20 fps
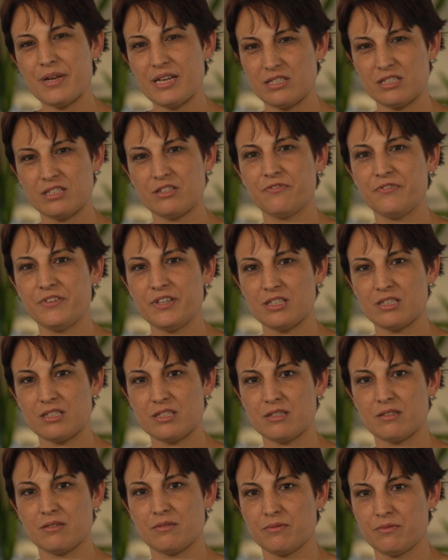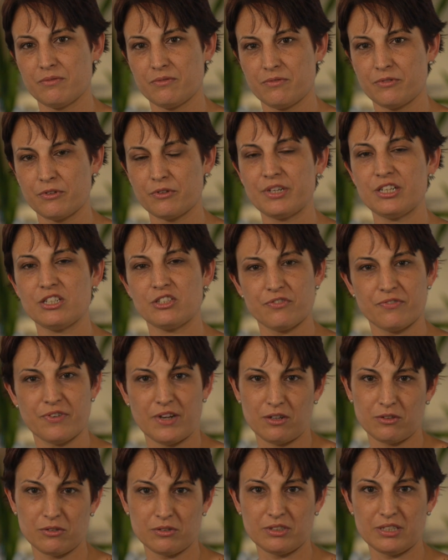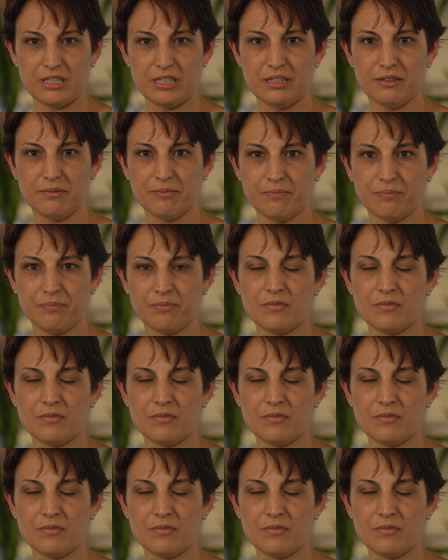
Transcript: best fits for each faculty.